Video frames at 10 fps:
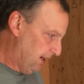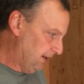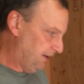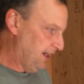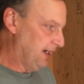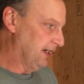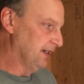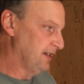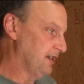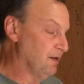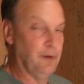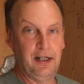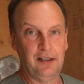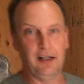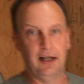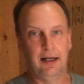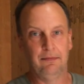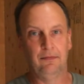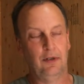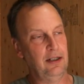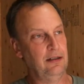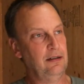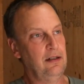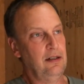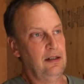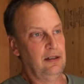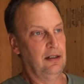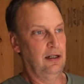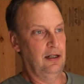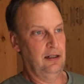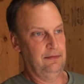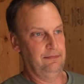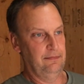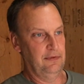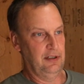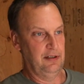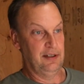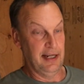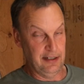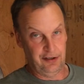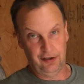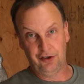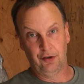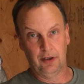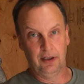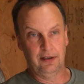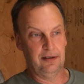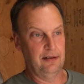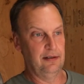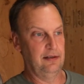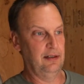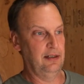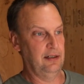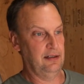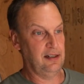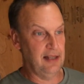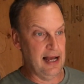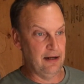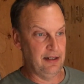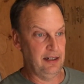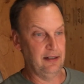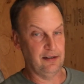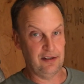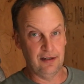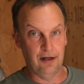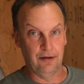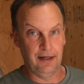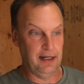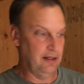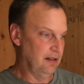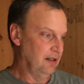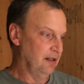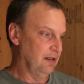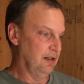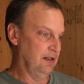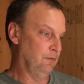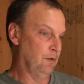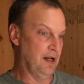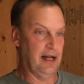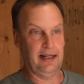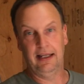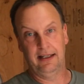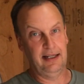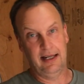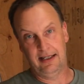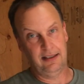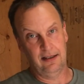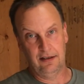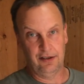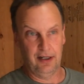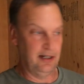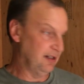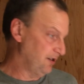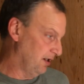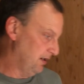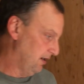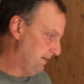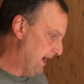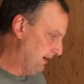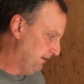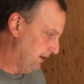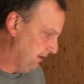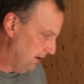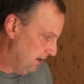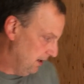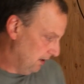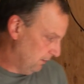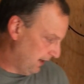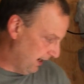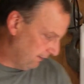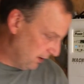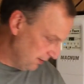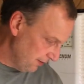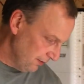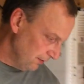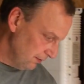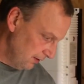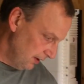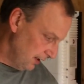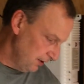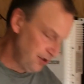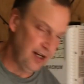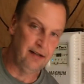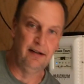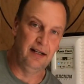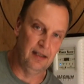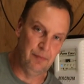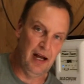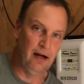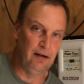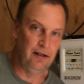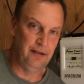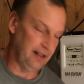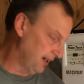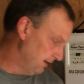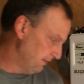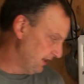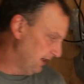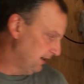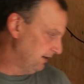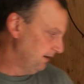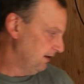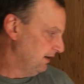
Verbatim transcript: the other thing is, is in the wintertime when uh, the days are short, uh, it's cloudy, it's snowy, uh, we're not getting any sunshine to charge our batteries. We have also uh, generator power that comes in